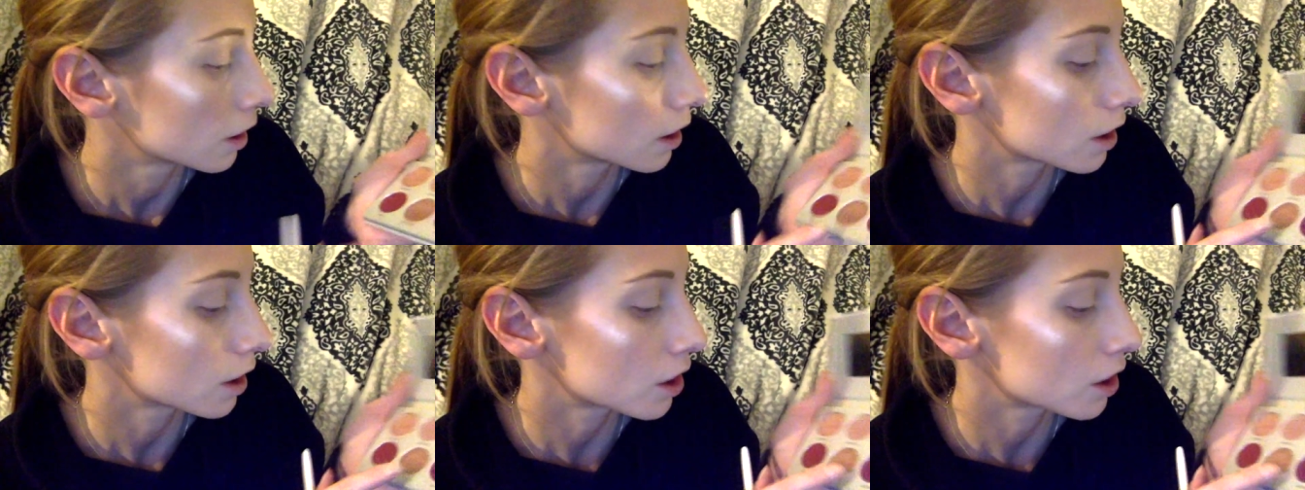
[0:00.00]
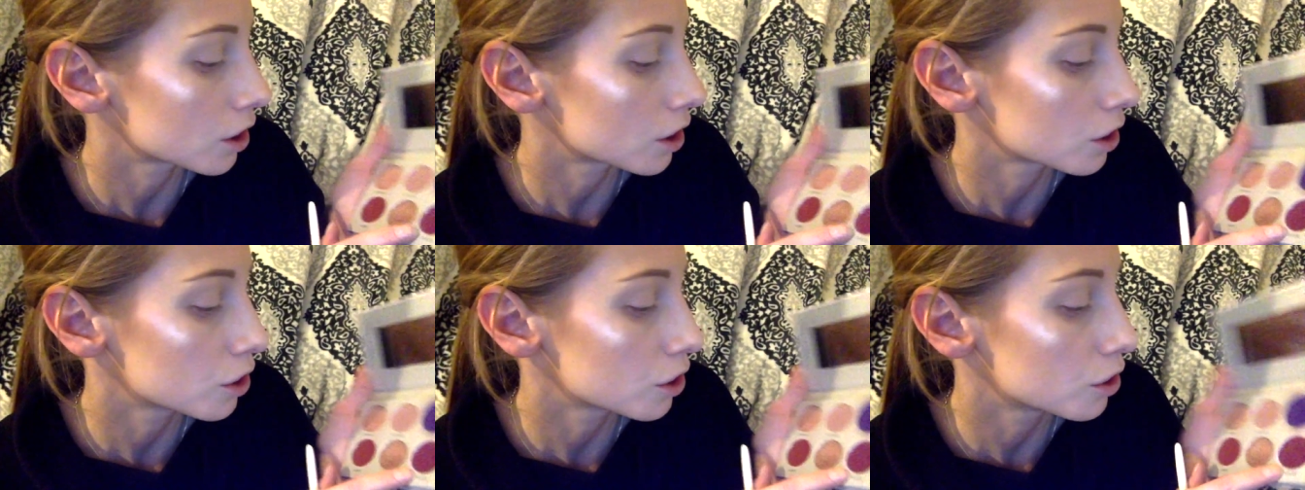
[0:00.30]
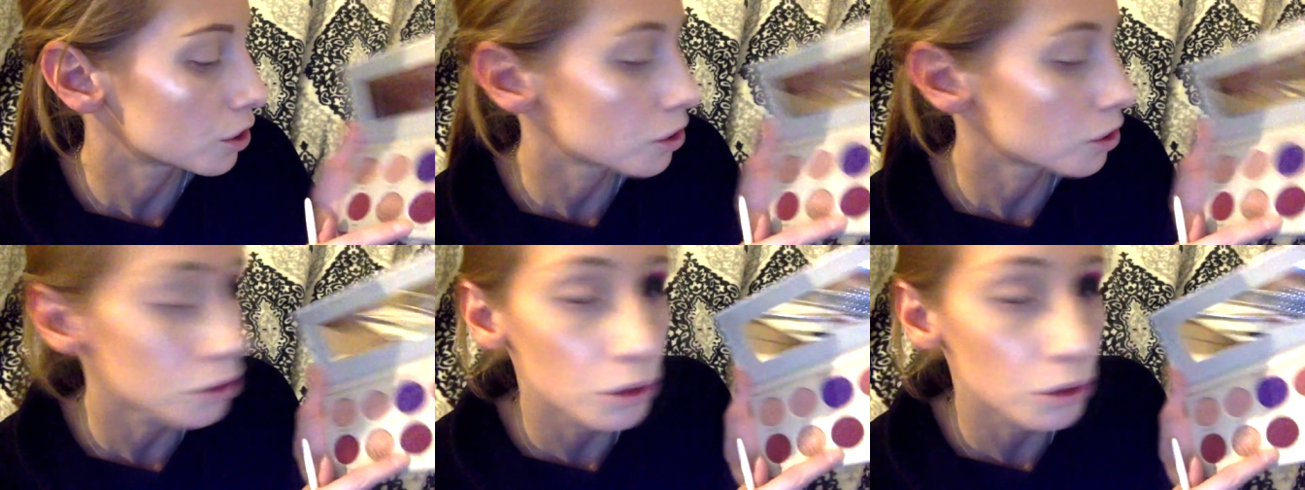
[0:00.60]
I could
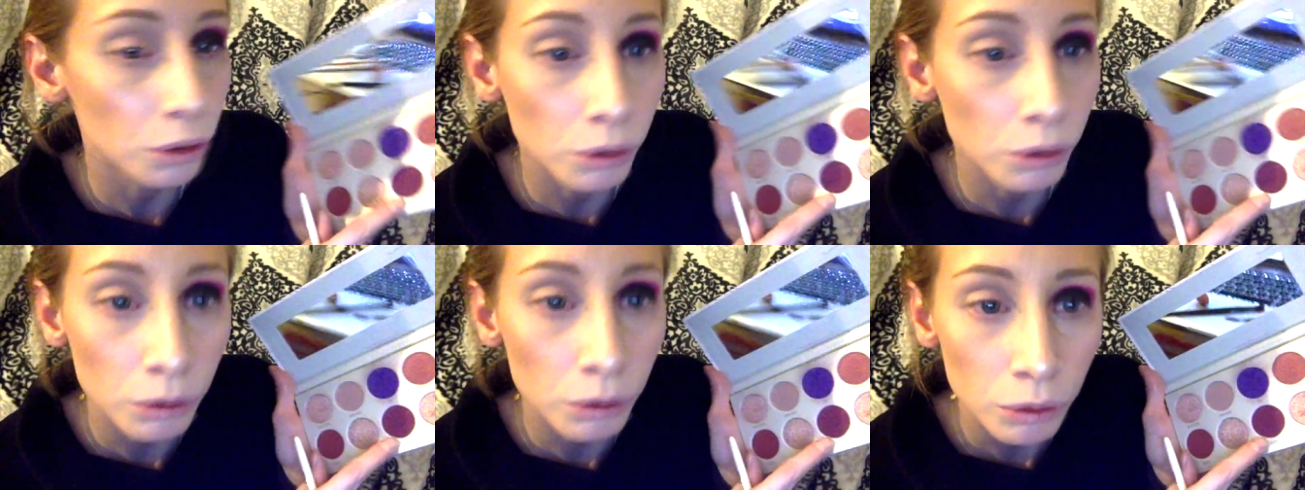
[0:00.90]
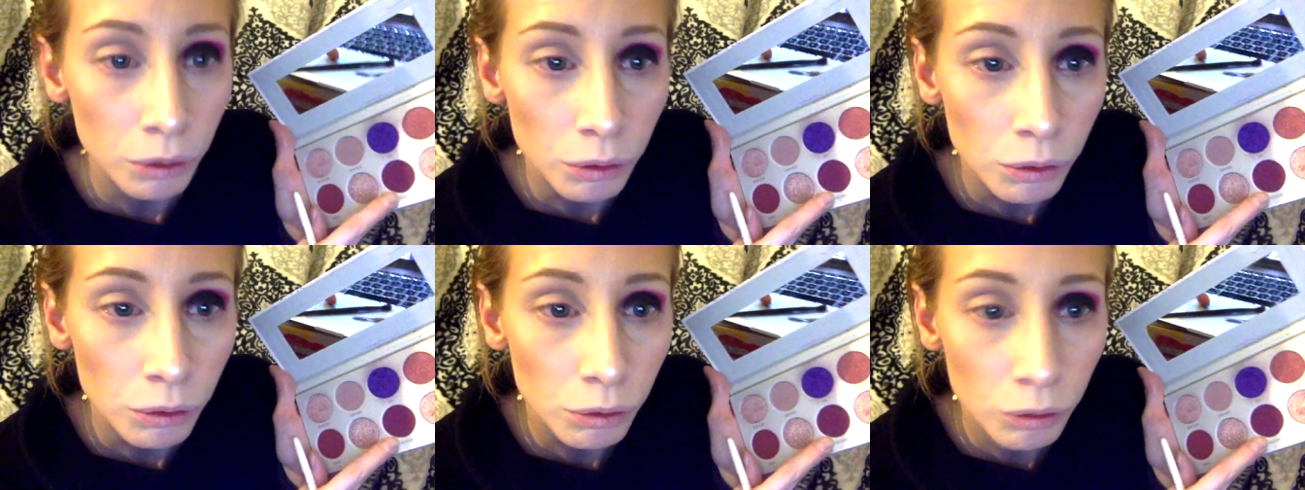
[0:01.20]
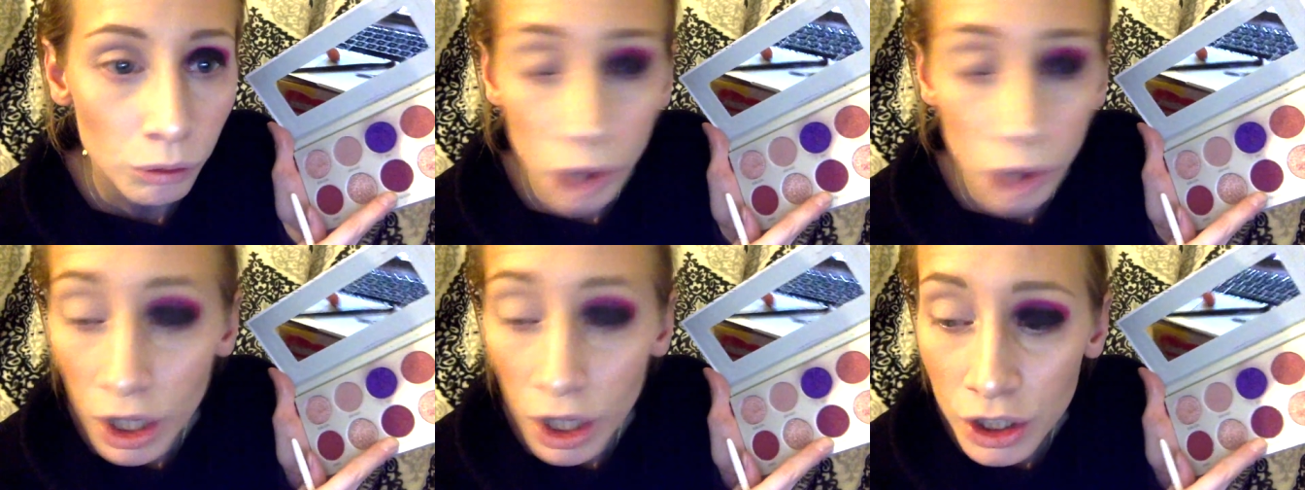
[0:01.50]
do
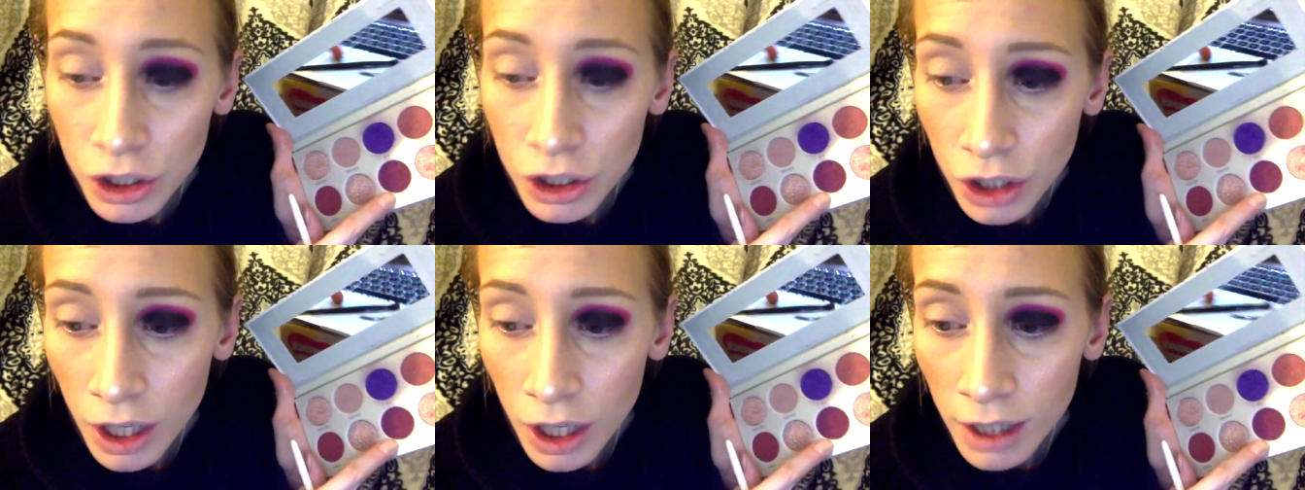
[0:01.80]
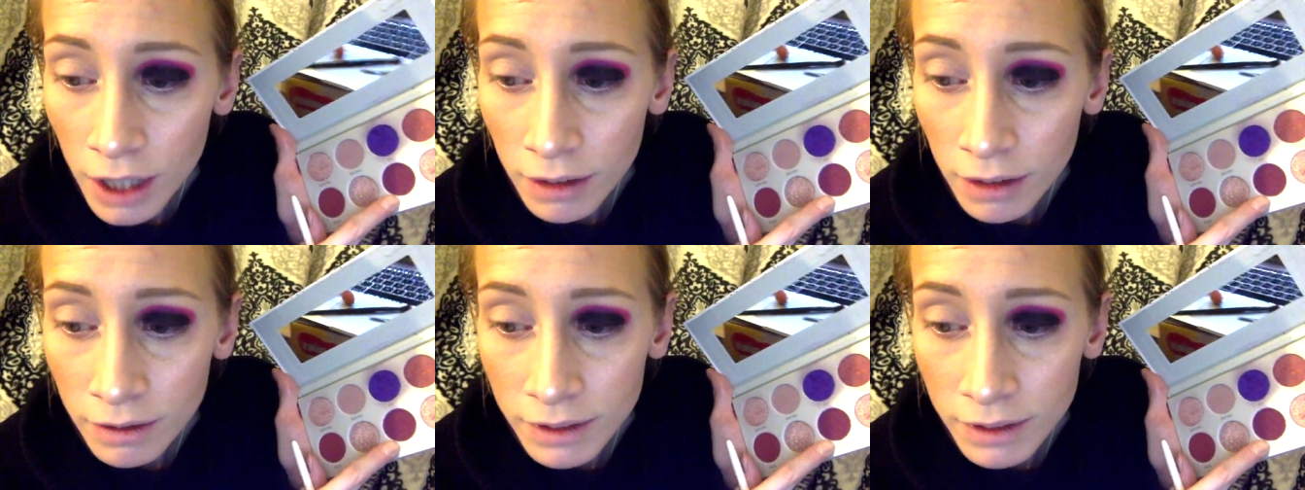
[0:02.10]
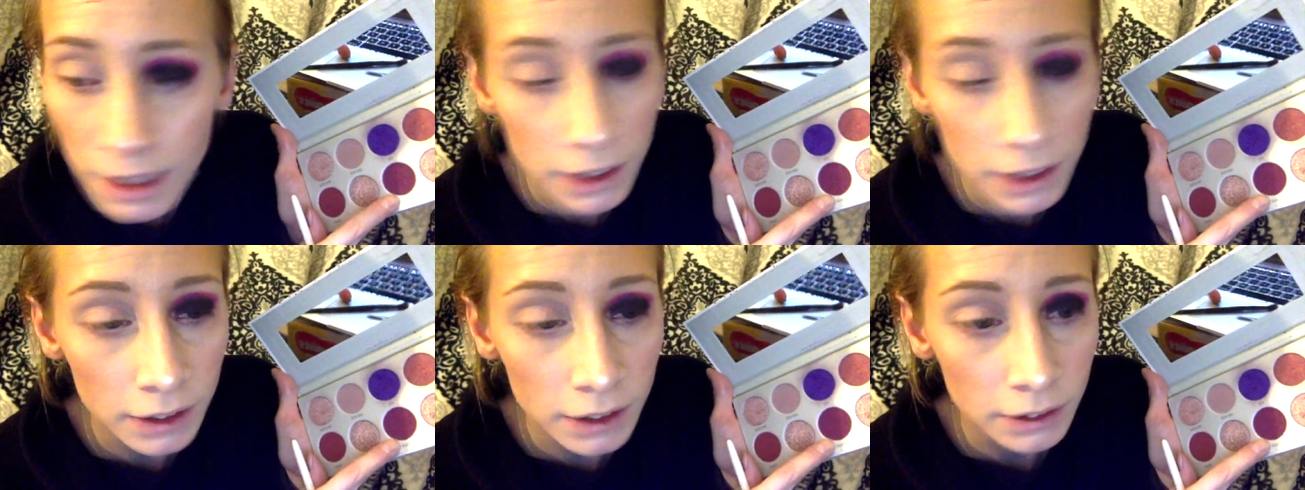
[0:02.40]
Rockstar,
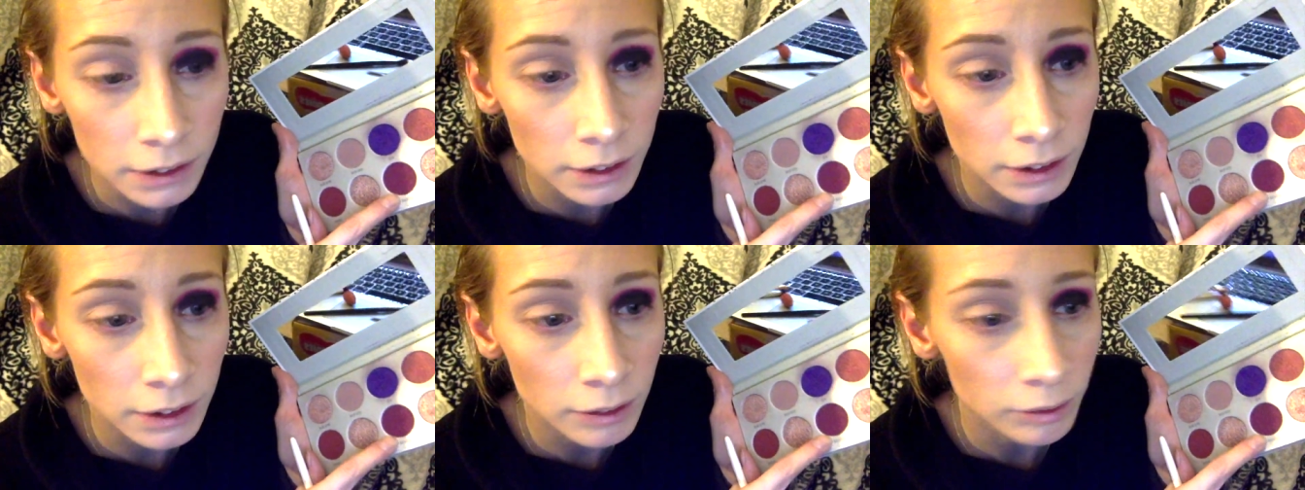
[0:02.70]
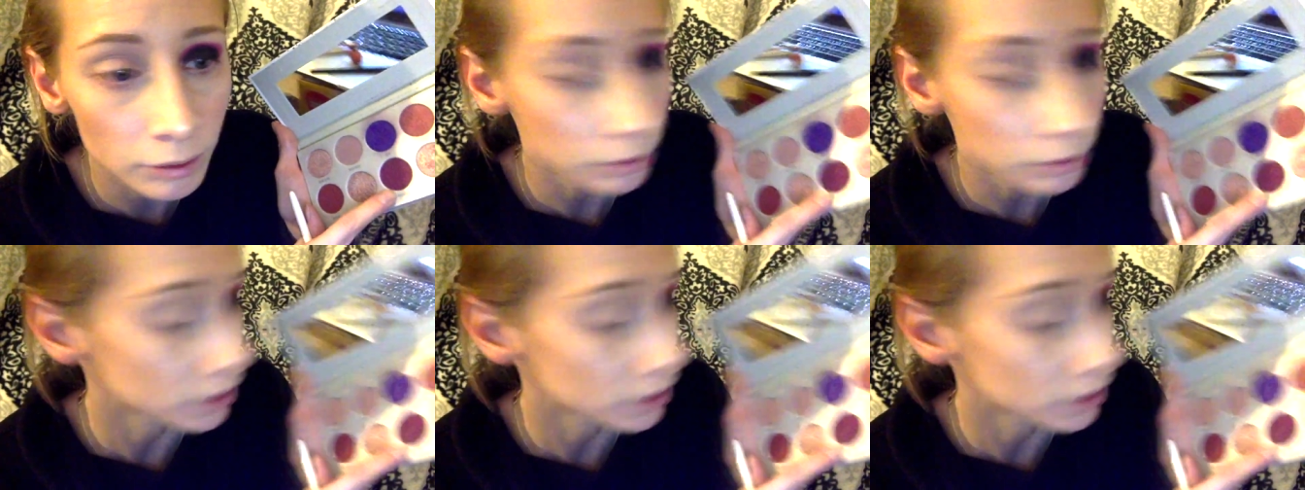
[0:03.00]
technically.